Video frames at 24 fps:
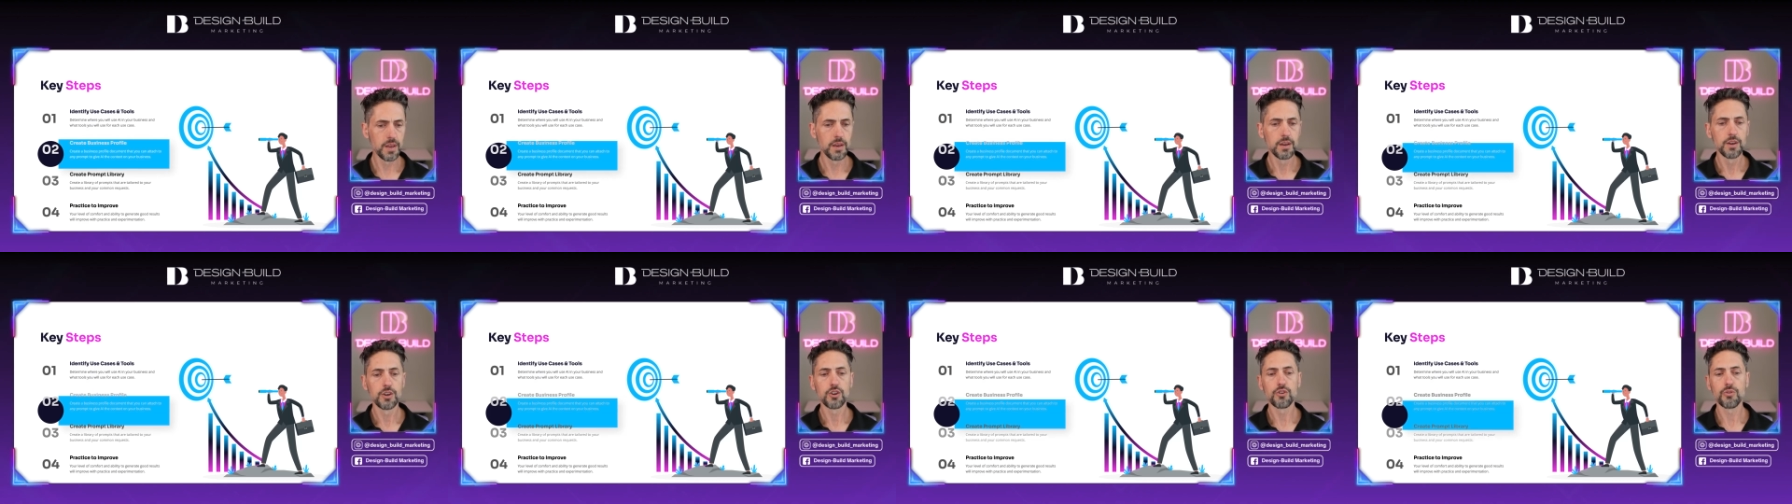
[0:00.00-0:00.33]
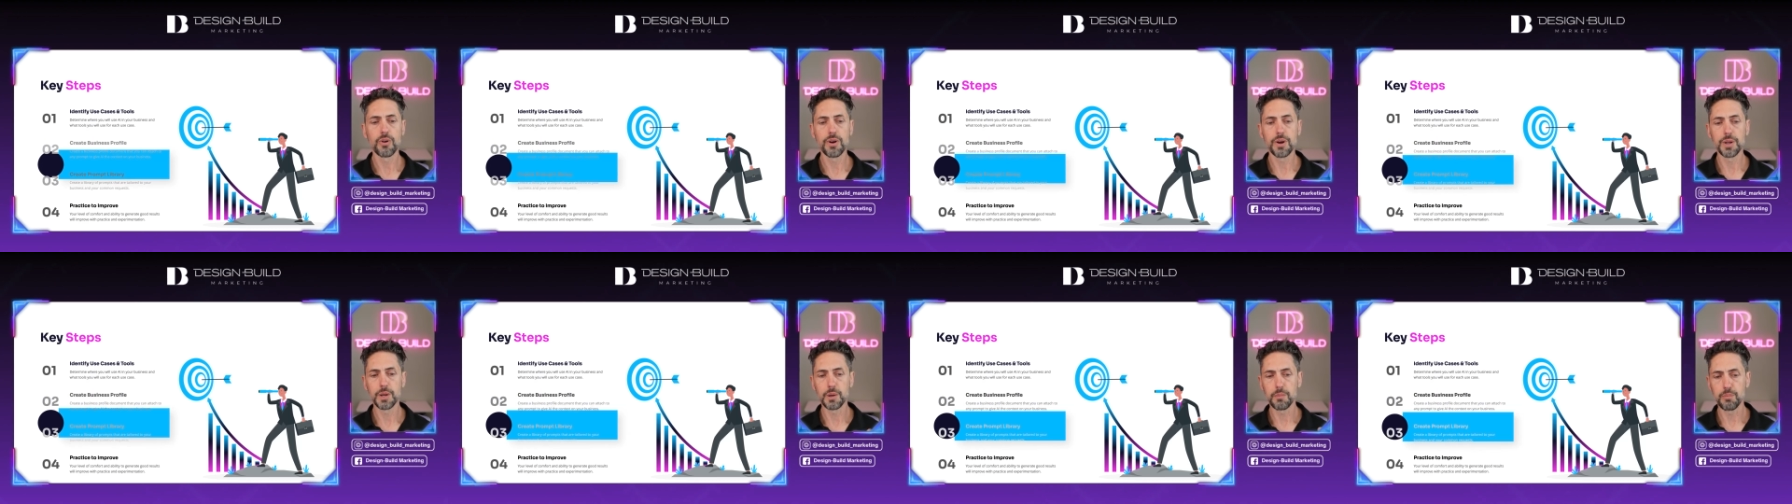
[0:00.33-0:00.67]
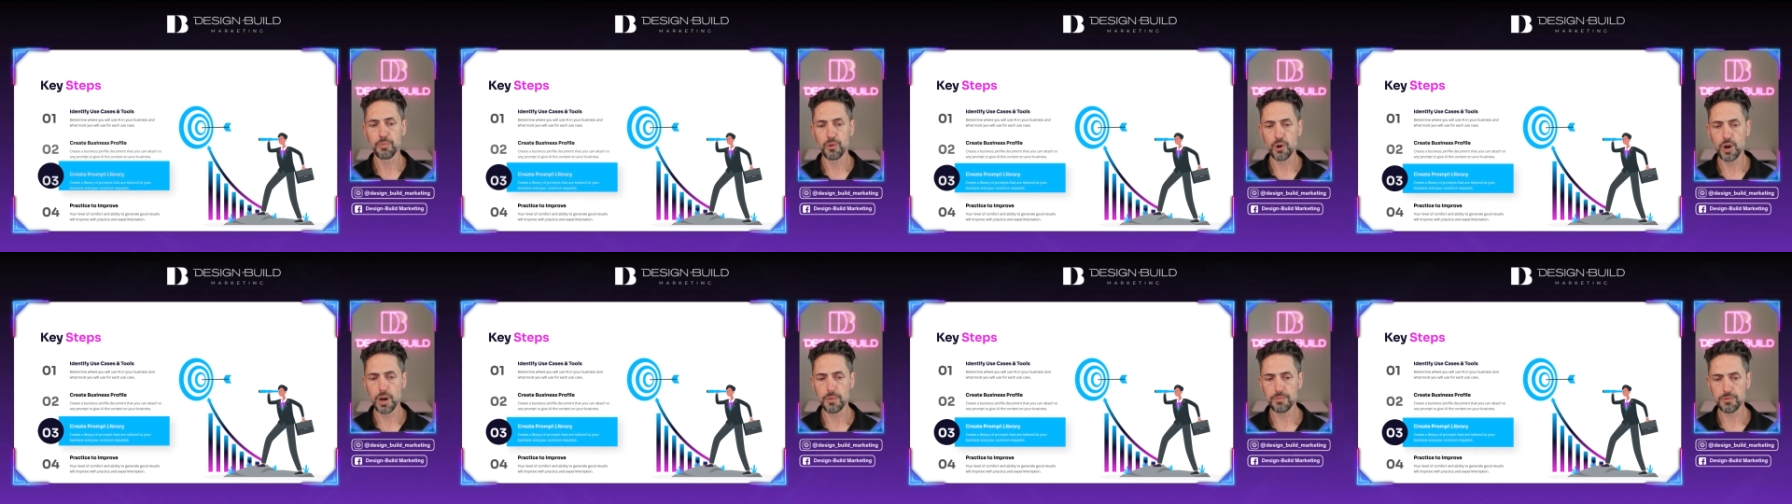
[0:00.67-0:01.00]
Creating a
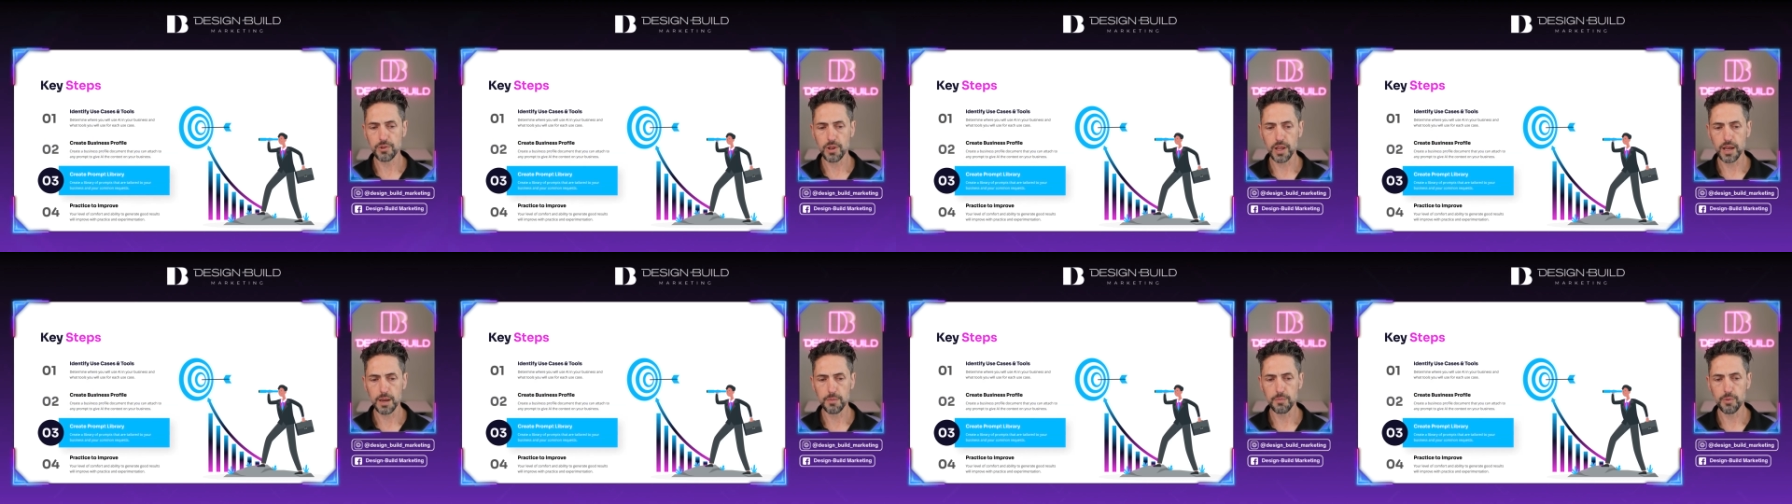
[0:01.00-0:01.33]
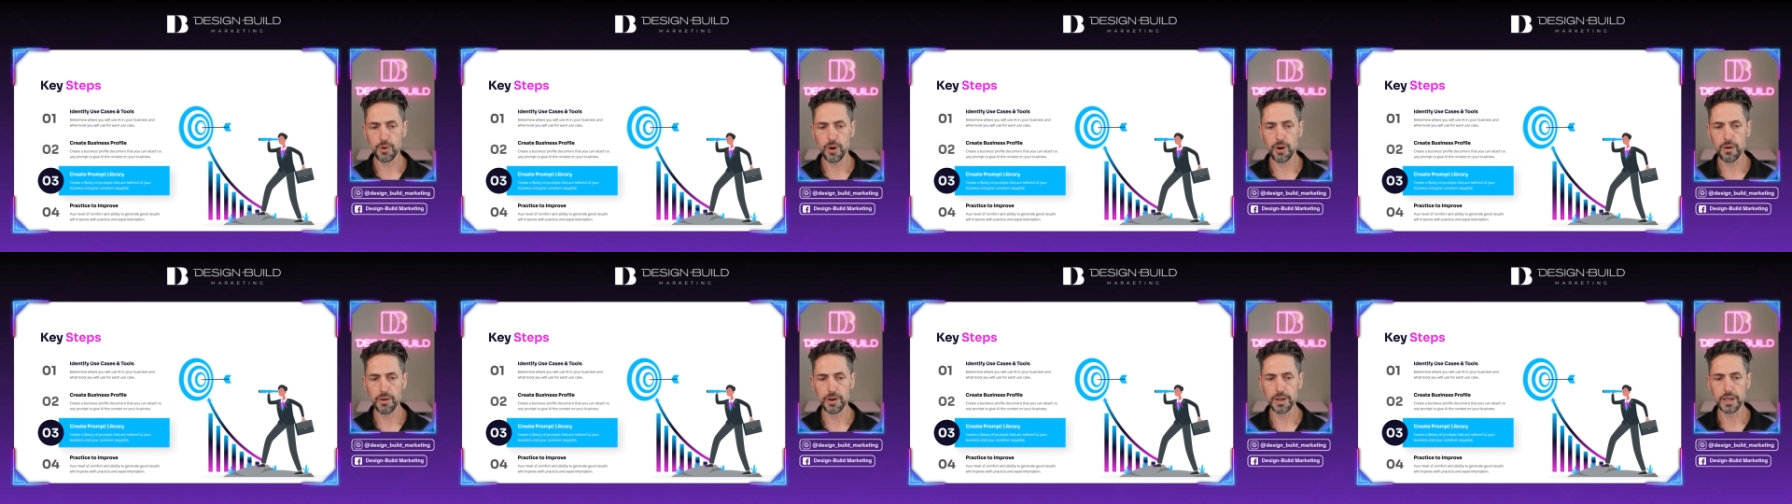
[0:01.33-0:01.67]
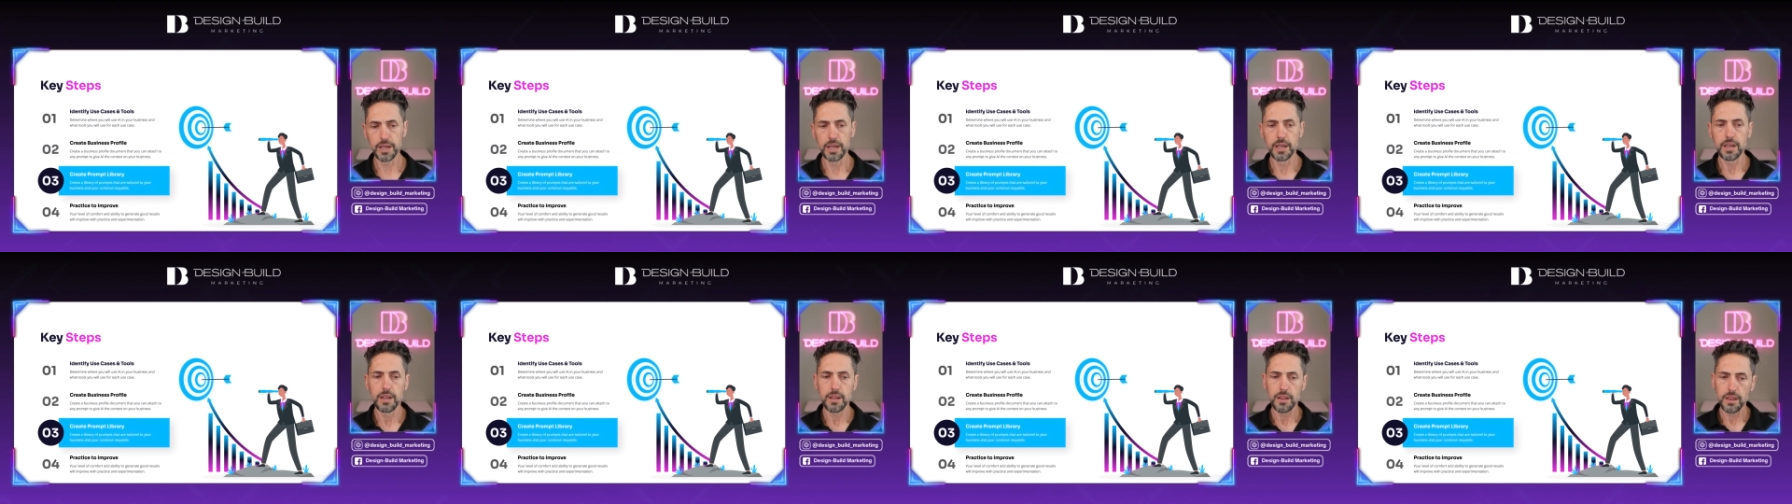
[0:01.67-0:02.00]
prompt
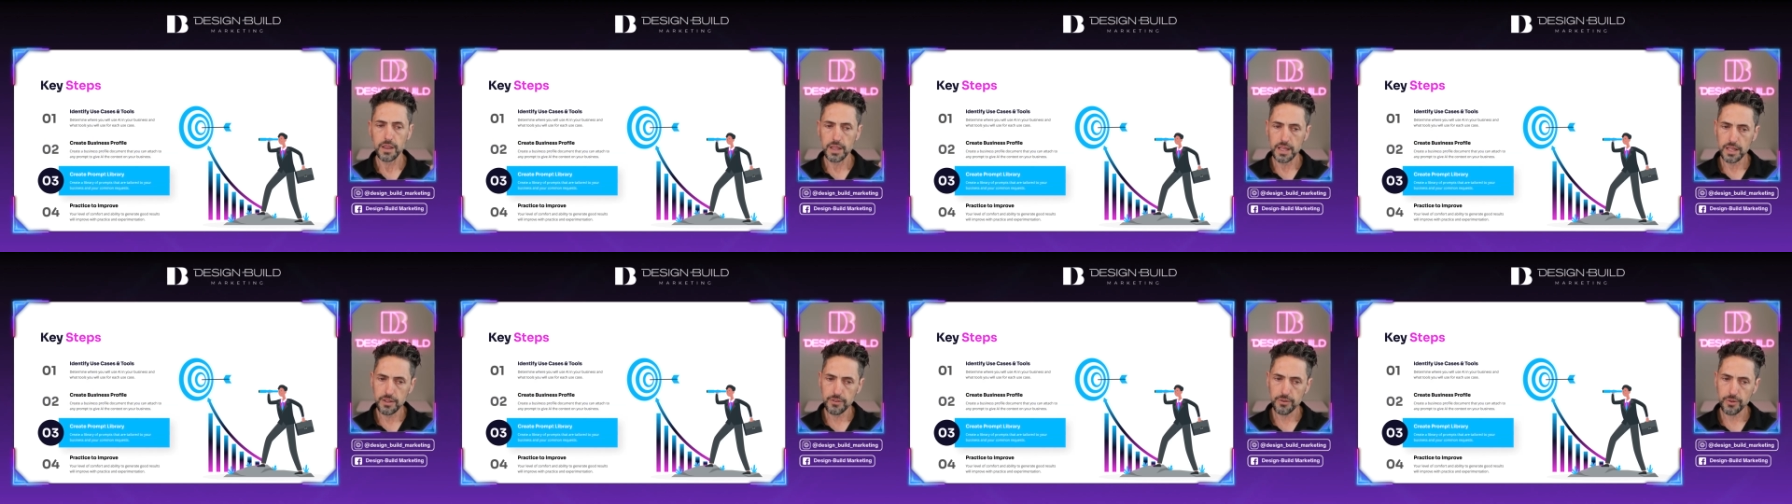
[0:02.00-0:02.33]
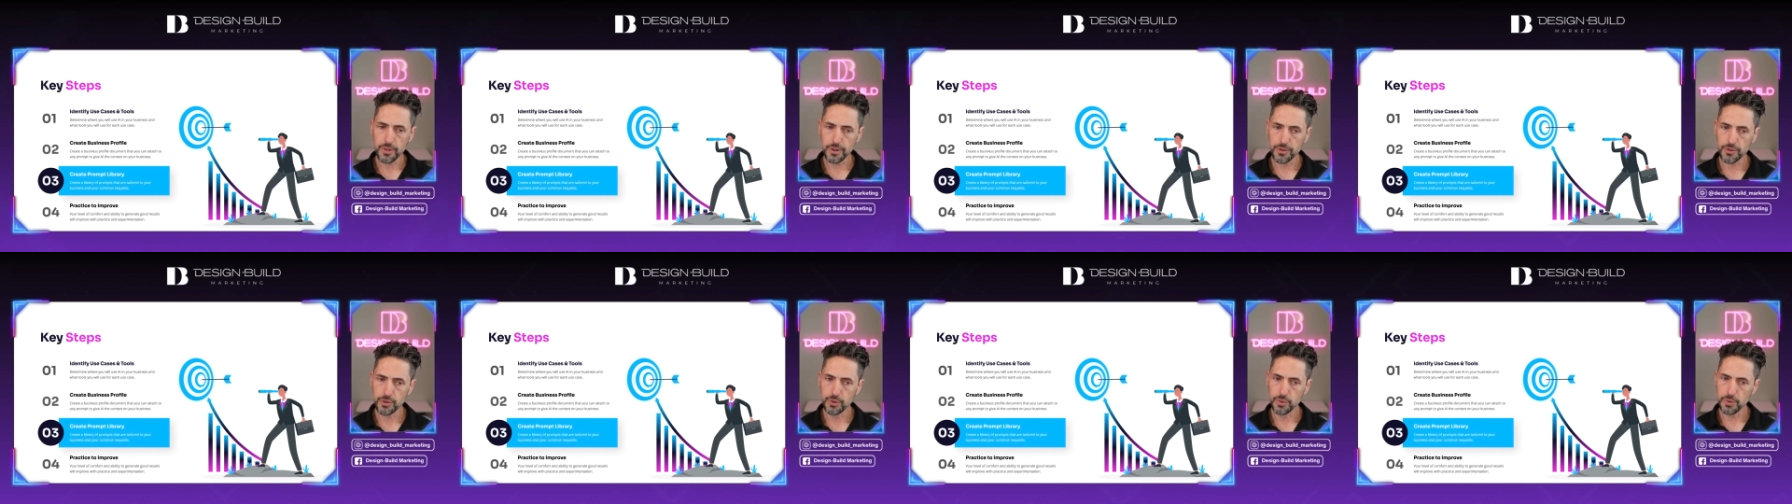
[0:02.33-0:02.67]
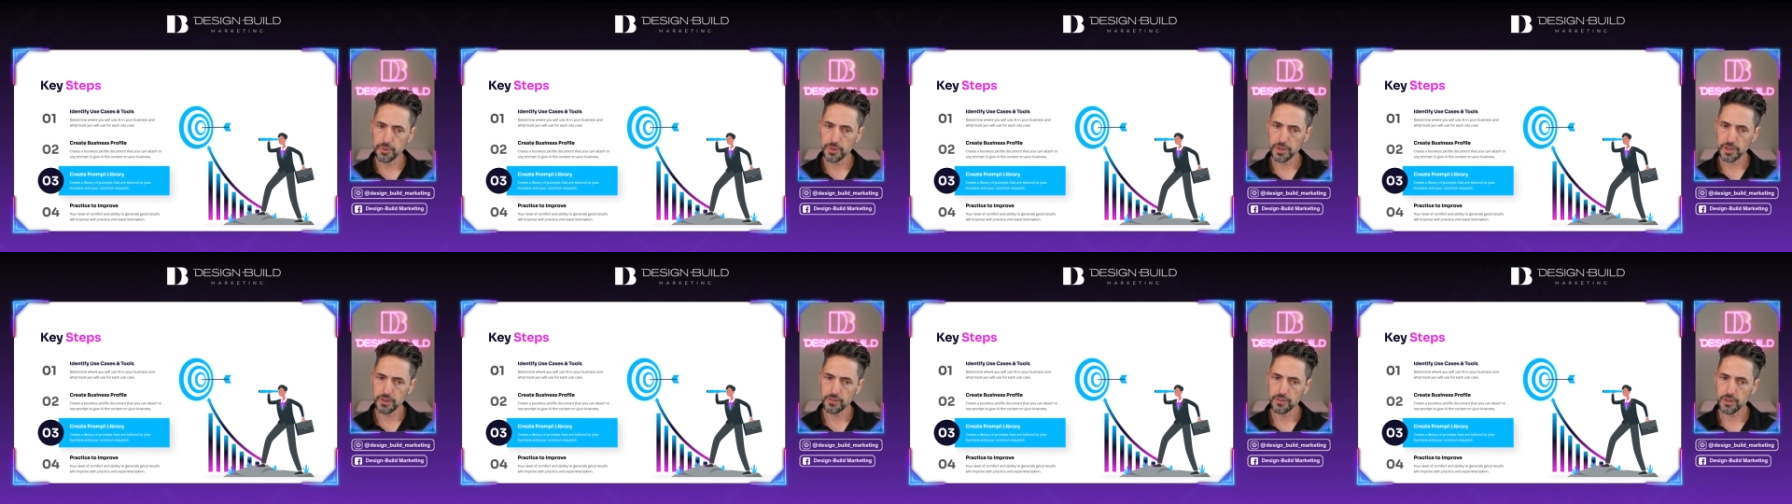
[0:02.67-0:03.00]
library. These are the 2
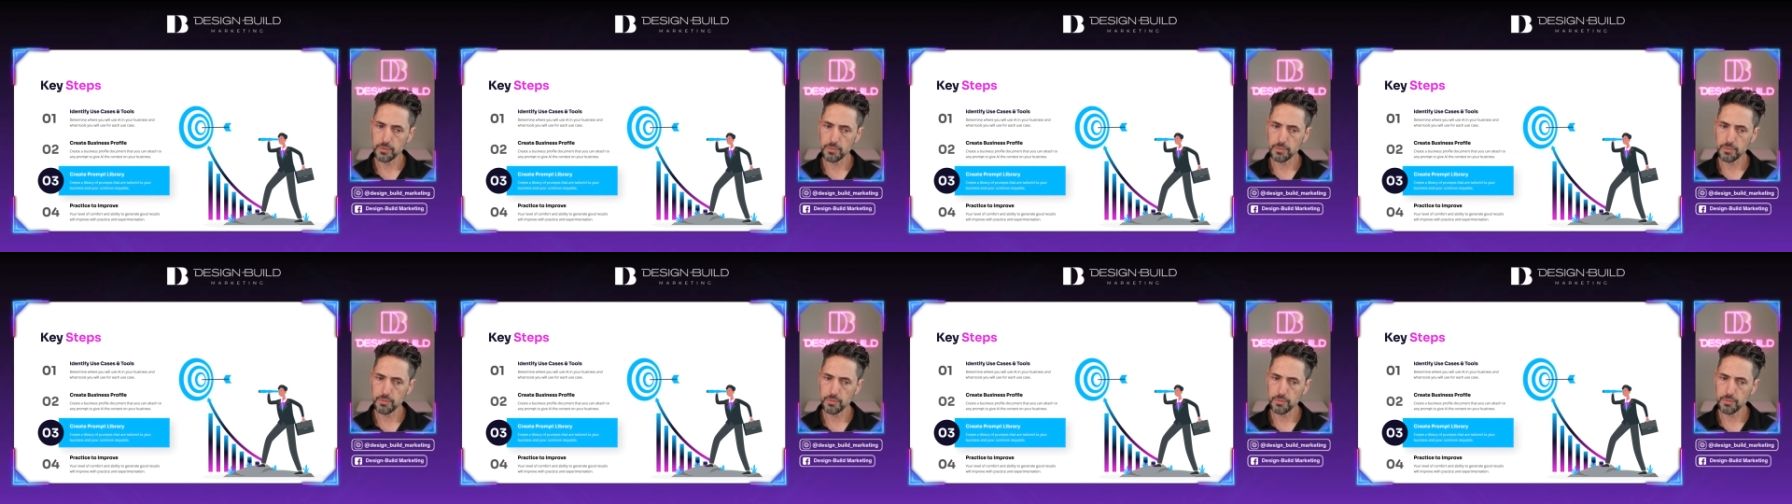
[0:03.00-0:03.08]
things.